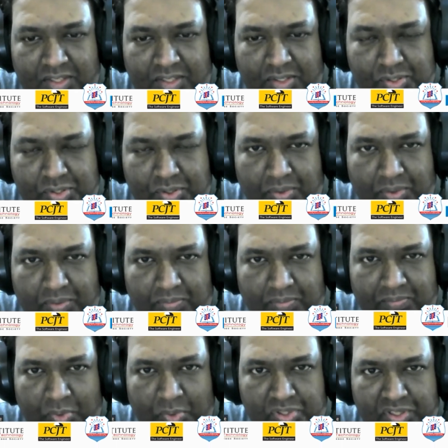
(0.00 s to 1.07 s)
so
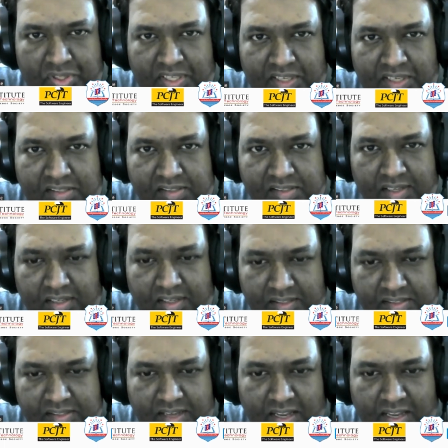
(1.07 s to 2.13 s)
most of these
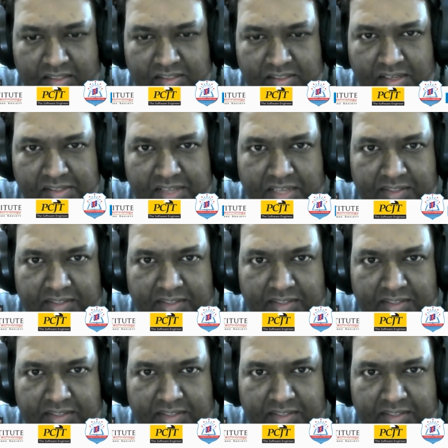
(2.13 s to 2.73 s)
skills are skills i